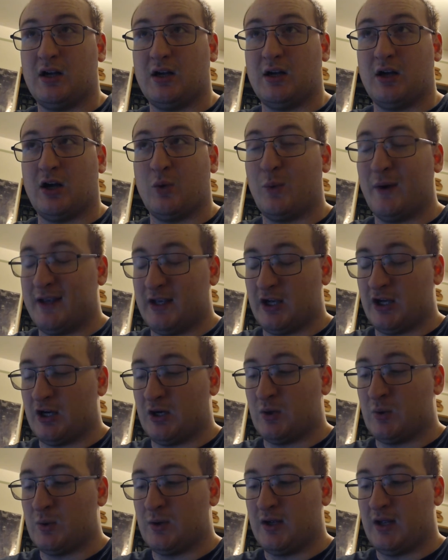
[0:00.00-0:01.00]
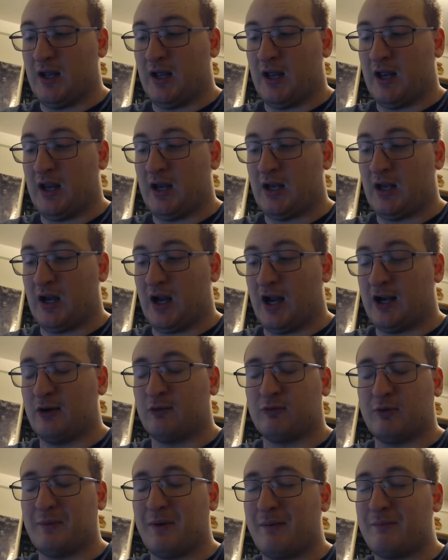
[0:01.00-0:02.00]
a week ago and I don't
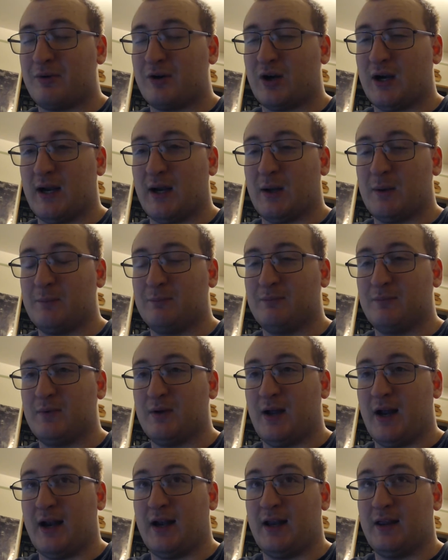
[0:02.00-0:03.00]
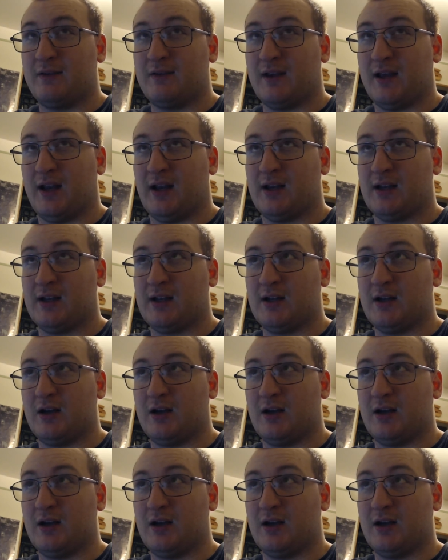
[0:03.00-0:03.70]
remember anything